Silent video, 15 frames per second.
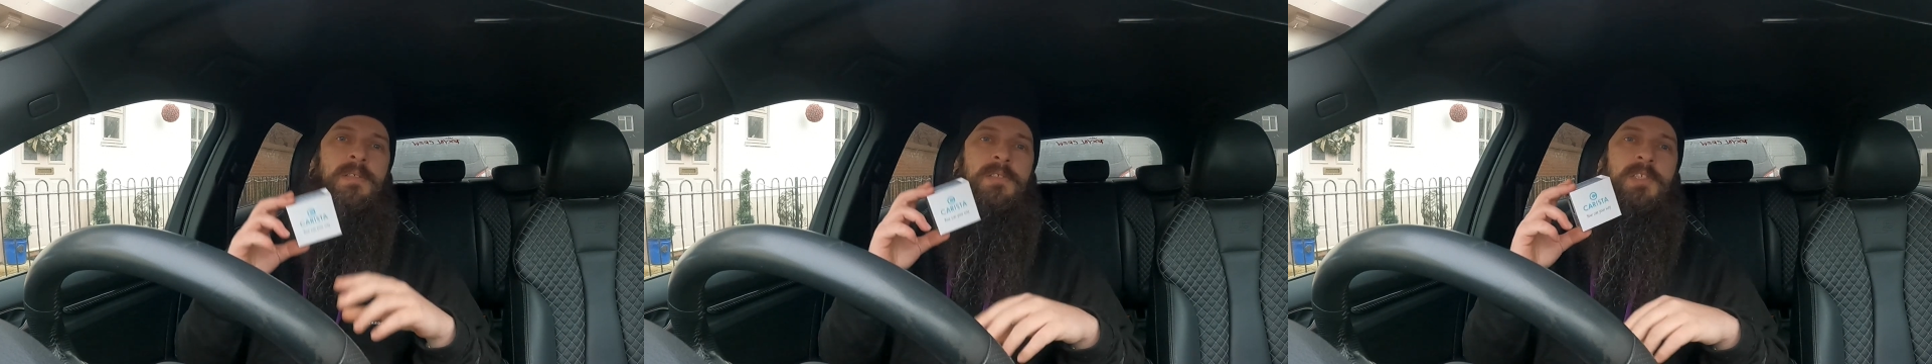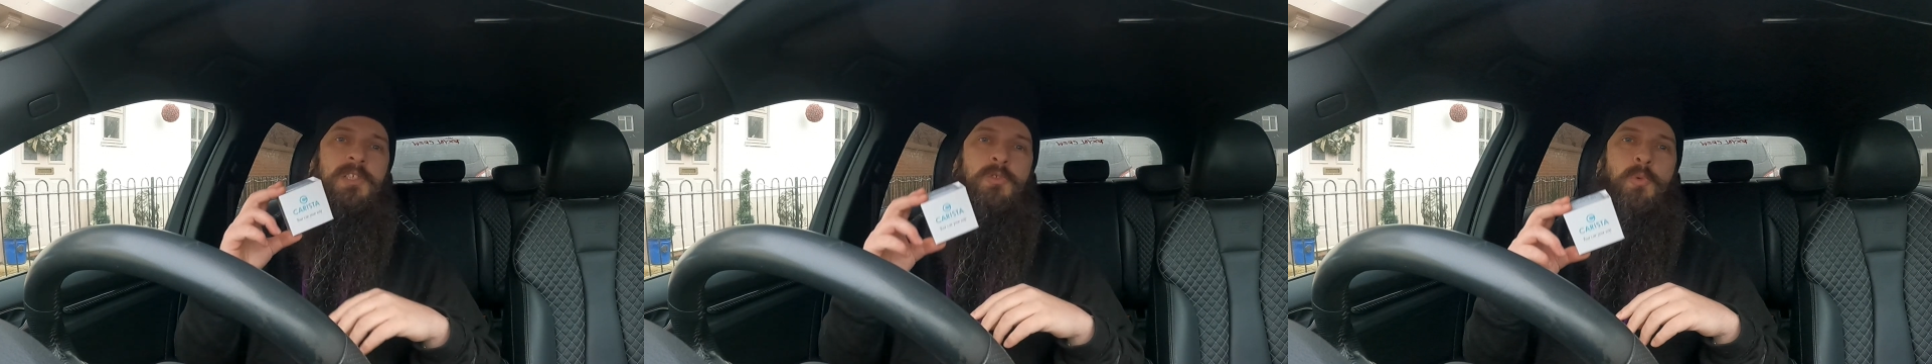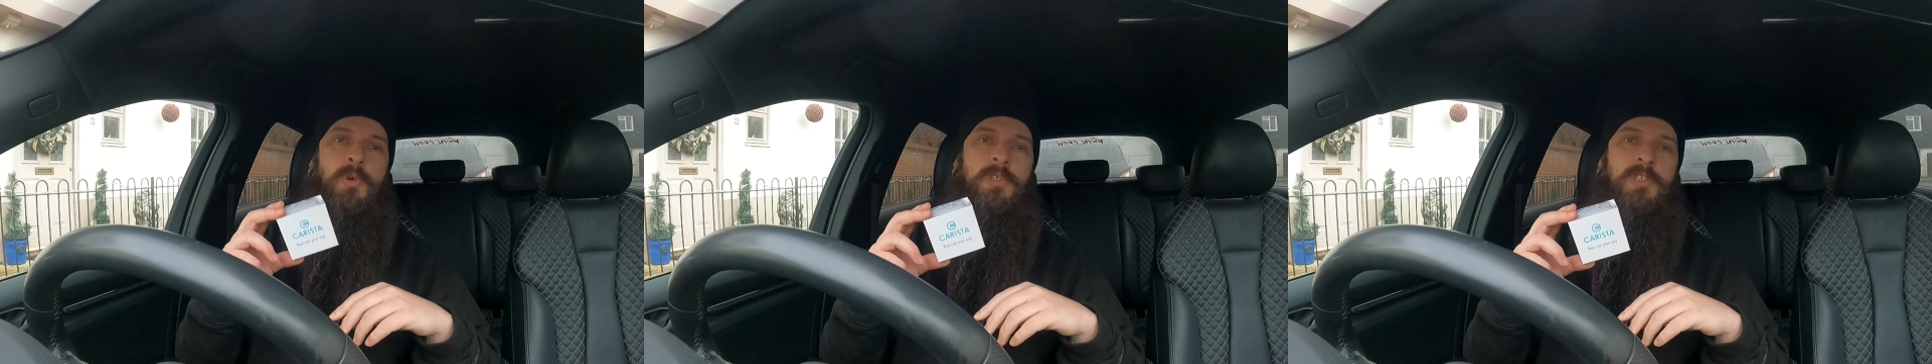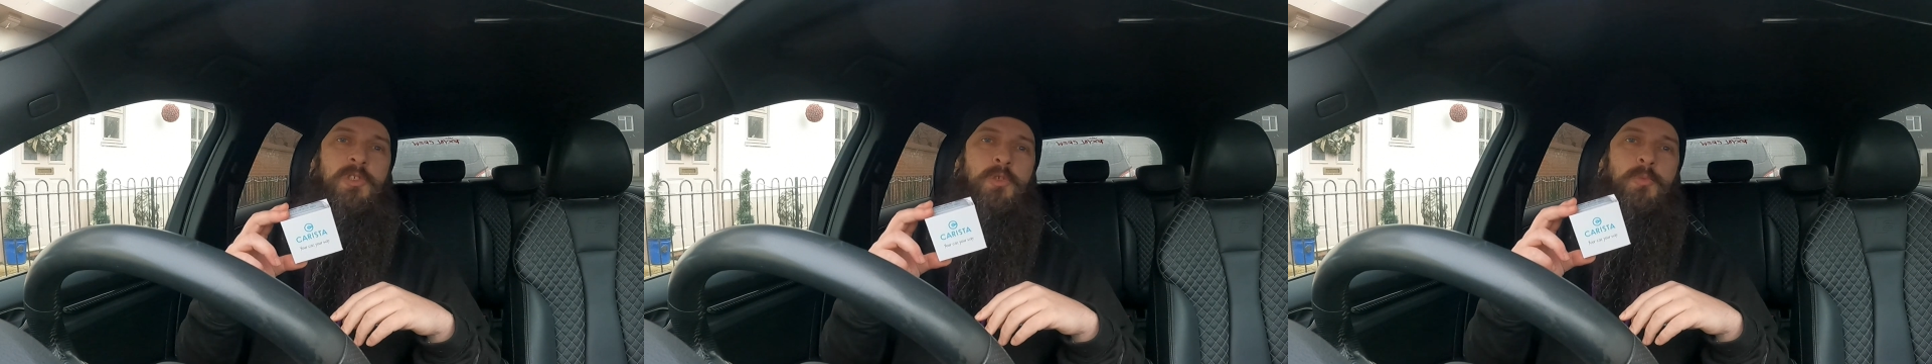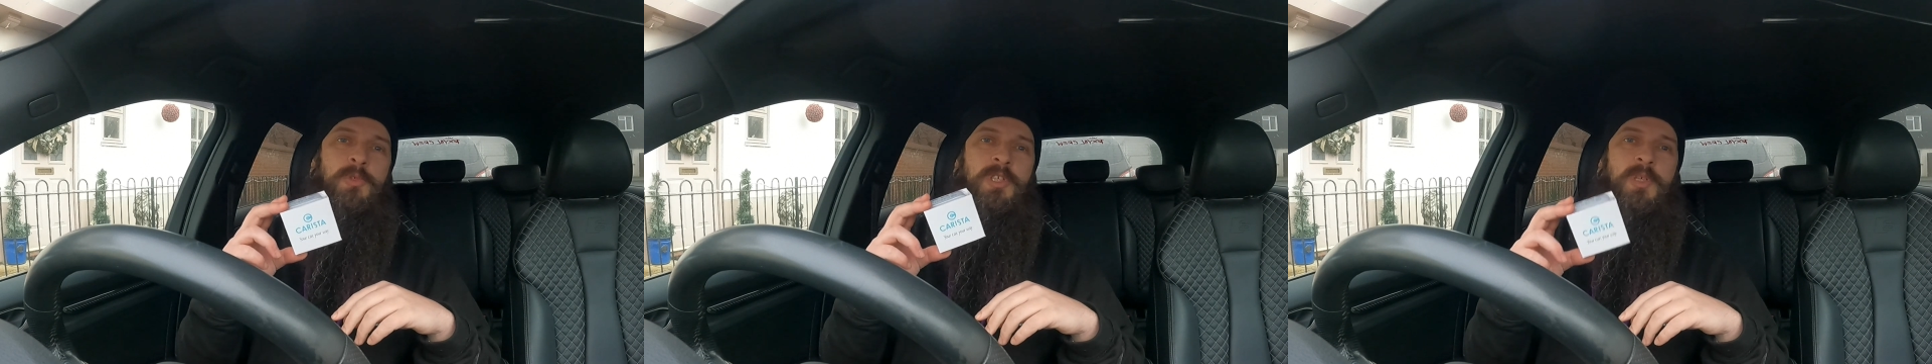This one is
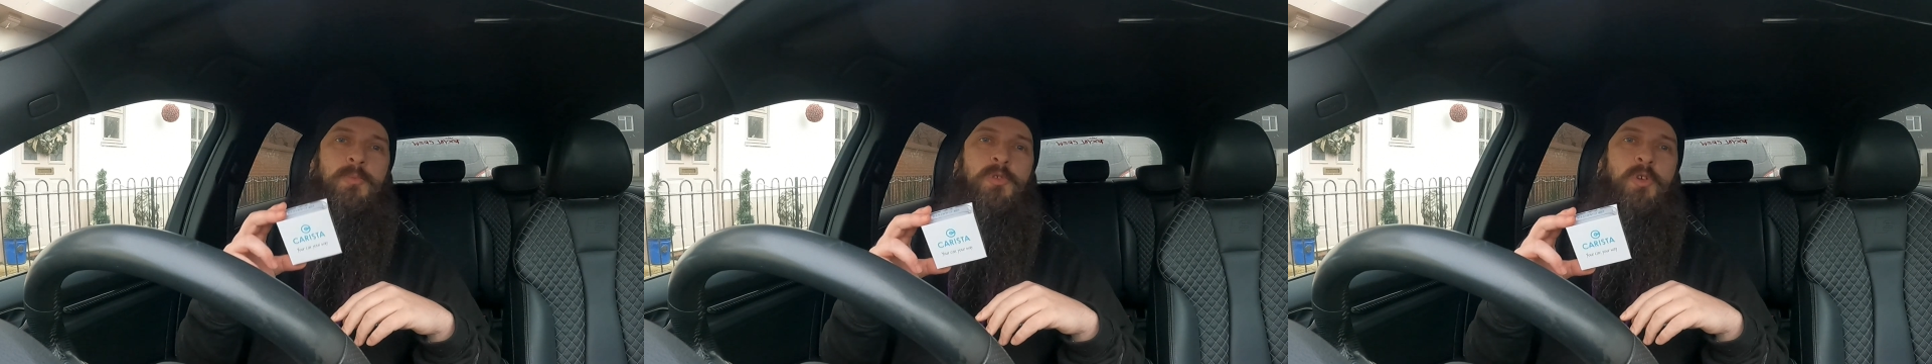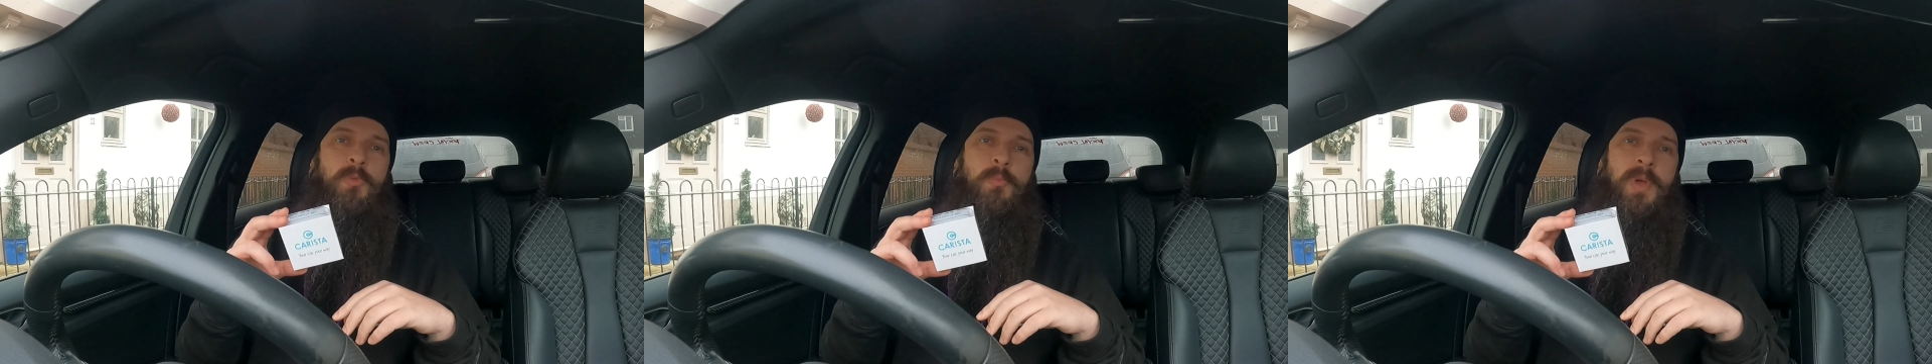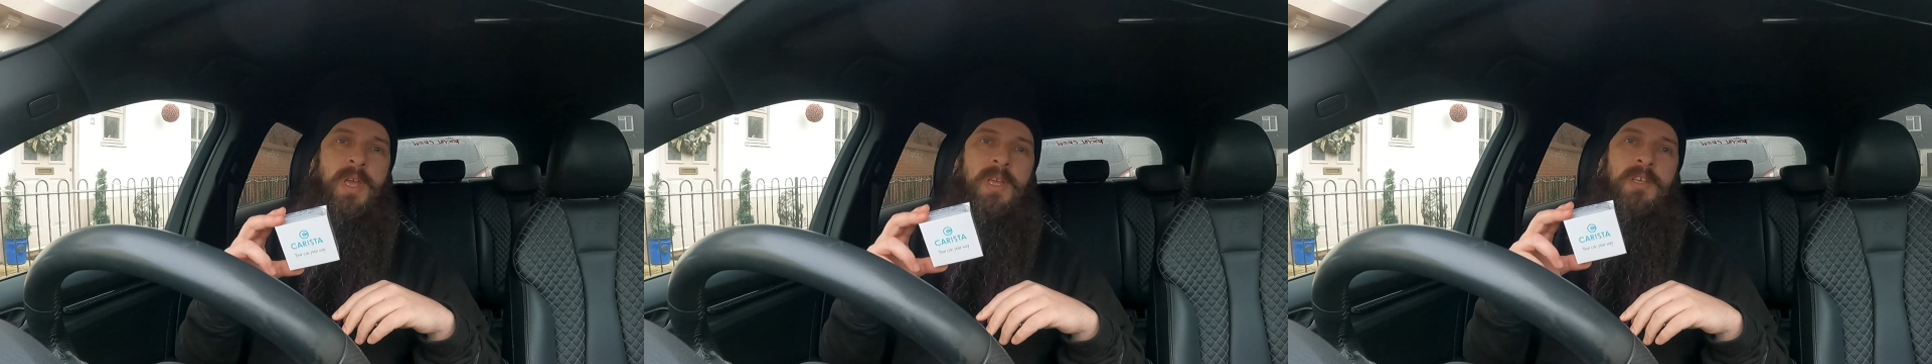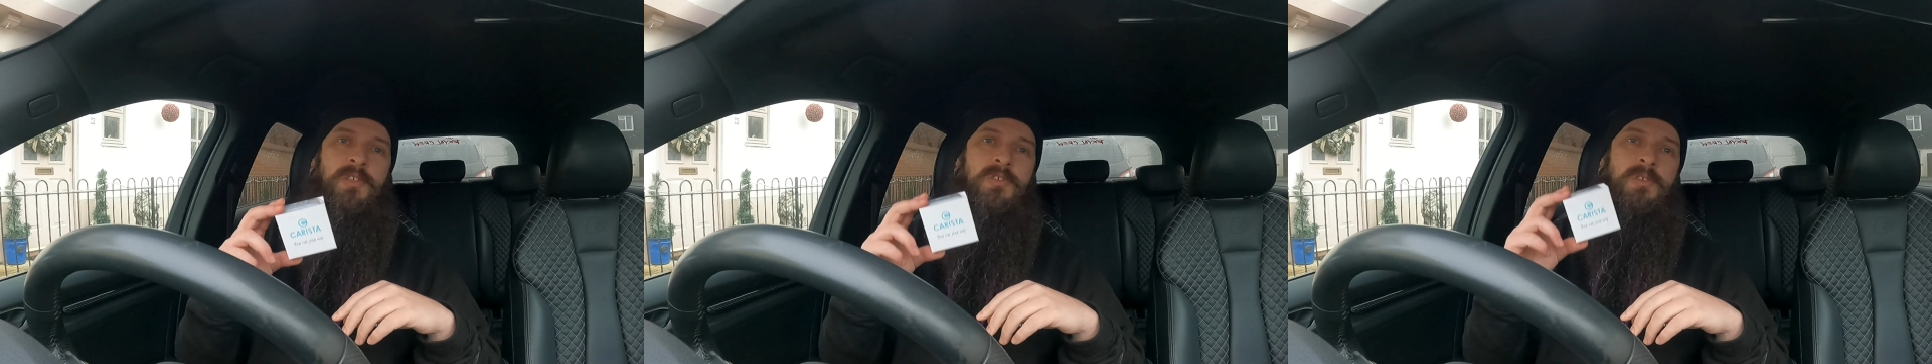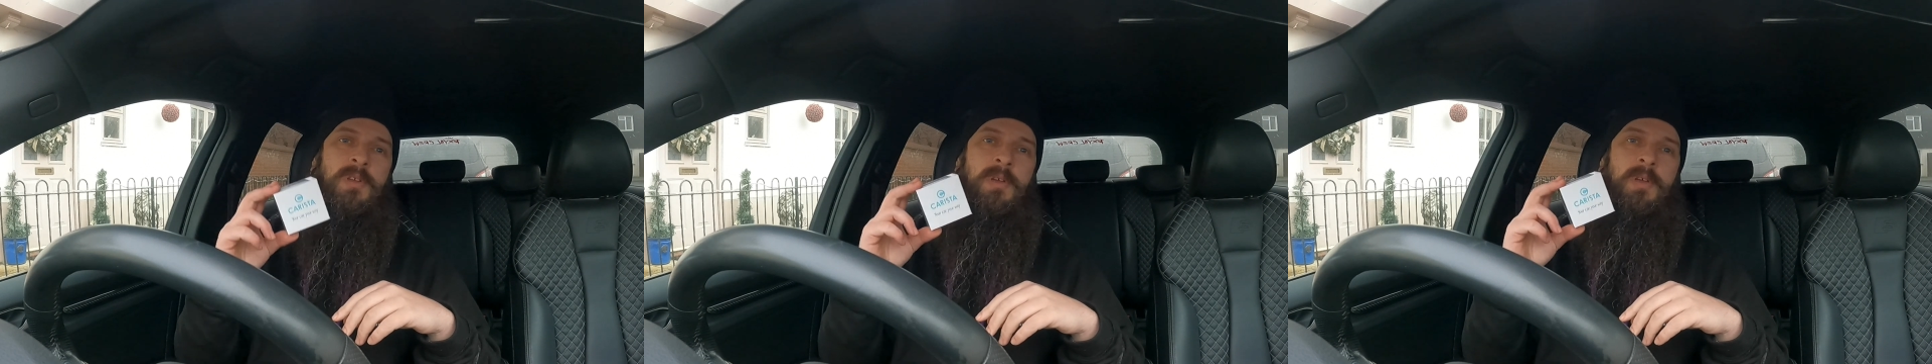subscription
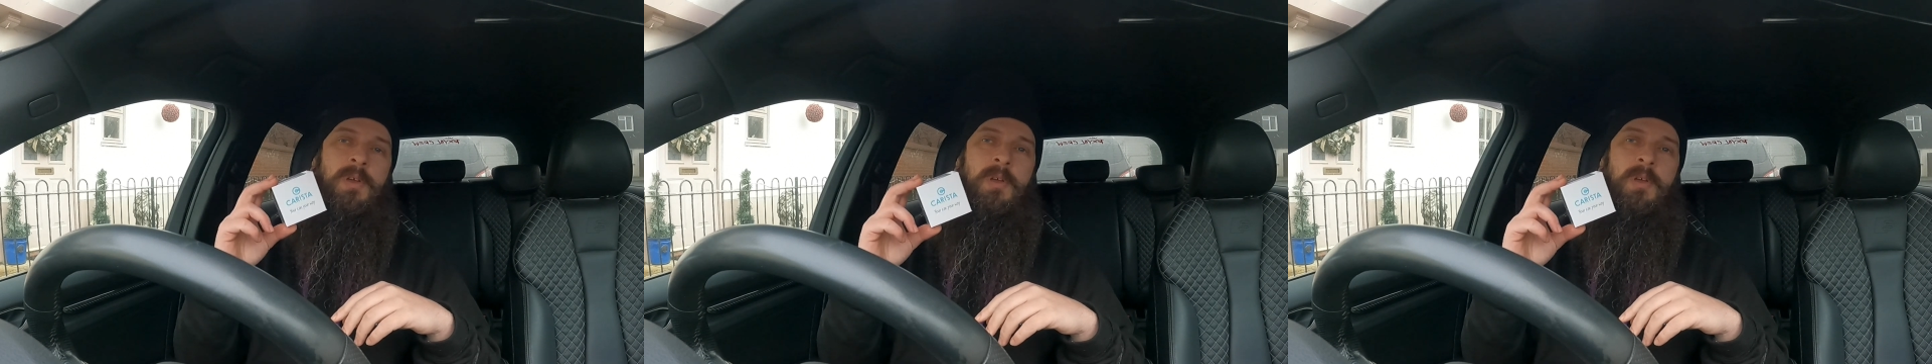based.